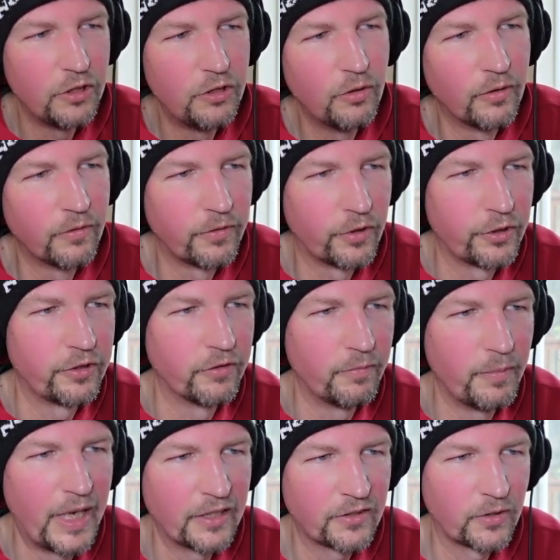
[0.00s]
do a version of
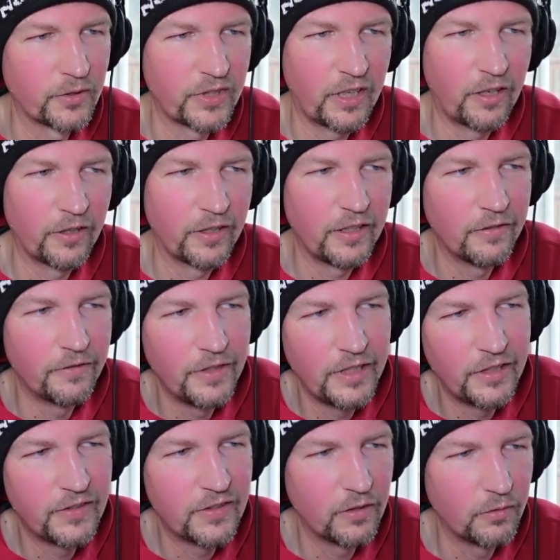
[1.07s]
Maslow's hierarchy of
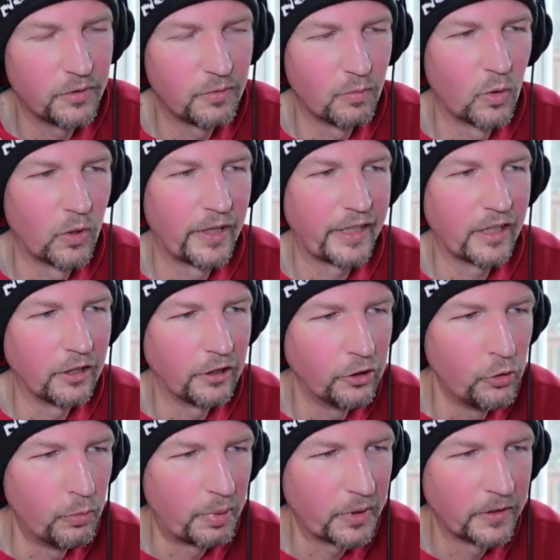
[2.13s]
needs that was more like a
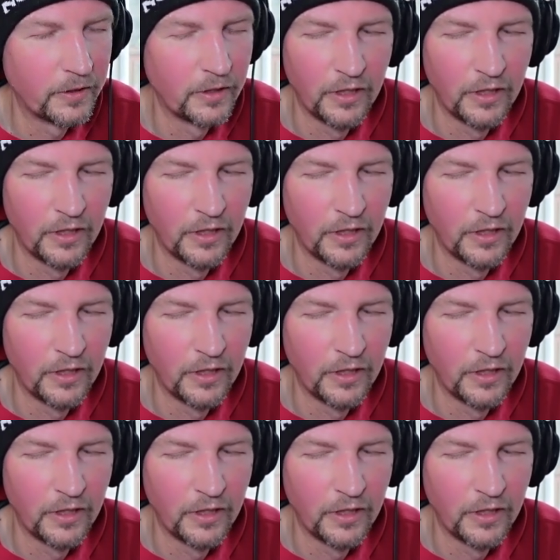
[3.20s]
loop